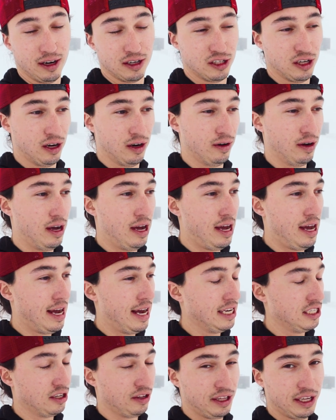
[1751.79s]
So
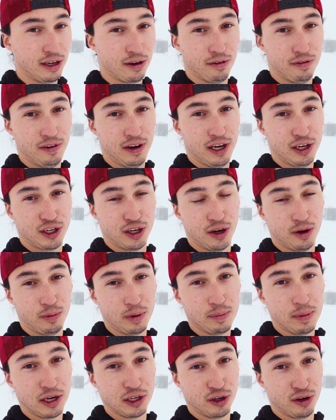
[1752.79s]
it's a legal fish. We
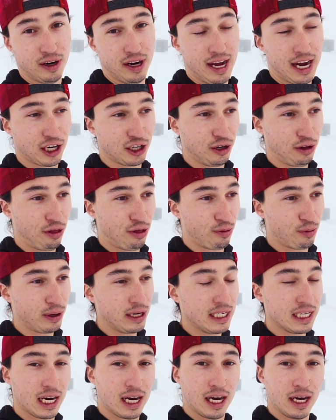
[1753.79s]
measured it actually three
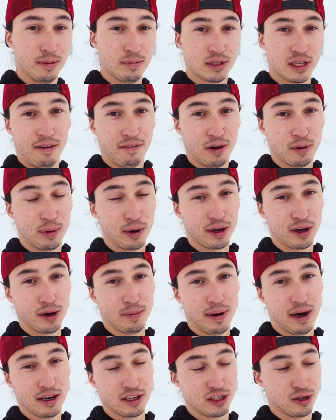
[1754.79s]
times. Feel pretty good
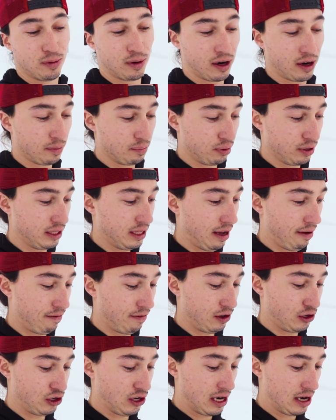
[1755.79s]
about it. So we're gonna bleed that
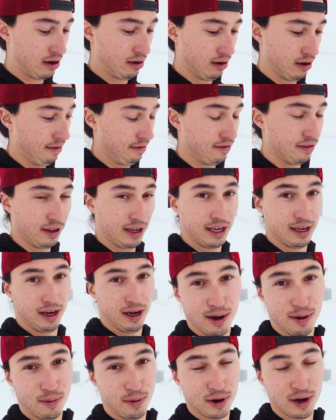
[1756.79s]
fish out, fillet it
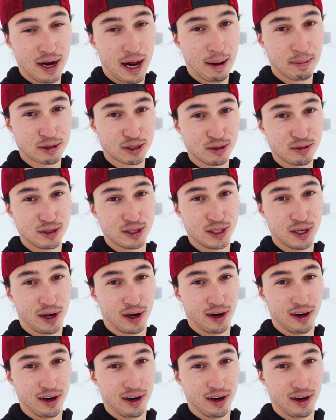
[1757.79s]
up. What an absolute start.